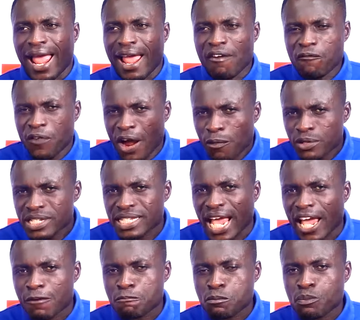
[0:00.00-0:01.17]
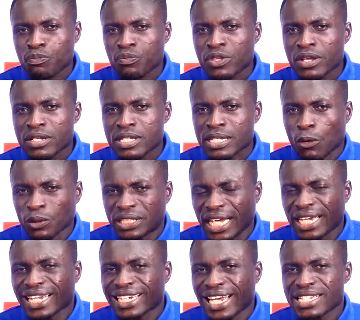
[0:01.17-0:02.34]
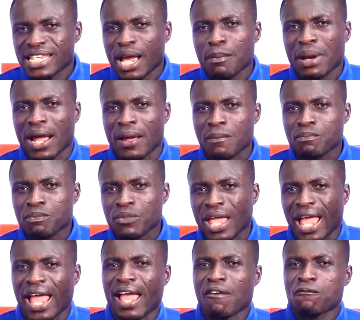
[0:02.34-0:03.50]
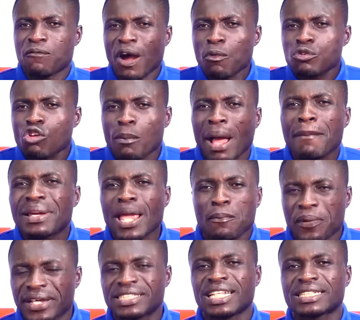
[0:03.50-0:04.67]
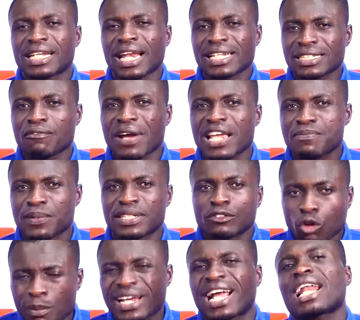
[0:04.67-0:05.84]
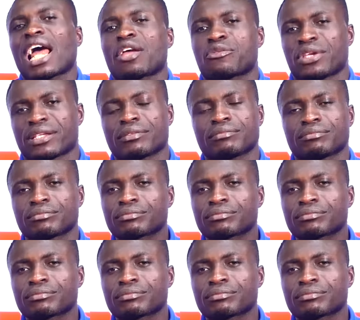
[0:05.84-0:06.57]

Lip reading: Emfa ho se se wutie ne nkasa ma. Emfa ho so ba ba ye president and as a vice president obeka na adwen.